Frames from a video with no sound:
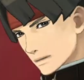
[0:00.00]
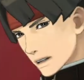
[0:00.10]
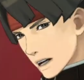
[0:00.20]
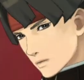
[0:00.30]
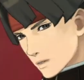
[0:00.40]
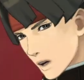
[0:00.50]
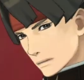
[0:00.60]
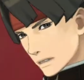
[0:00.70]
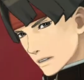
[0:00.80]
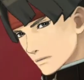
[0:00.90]
And you're a
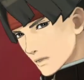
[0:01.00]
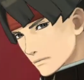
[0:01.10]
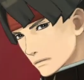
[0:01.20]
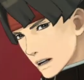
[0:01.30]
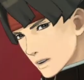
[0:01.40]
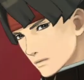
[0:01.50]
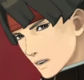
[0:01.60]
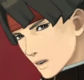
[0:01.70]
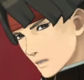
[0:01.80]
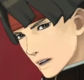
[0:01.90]
convenient and
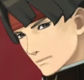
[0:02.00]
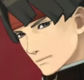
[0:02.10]
expendable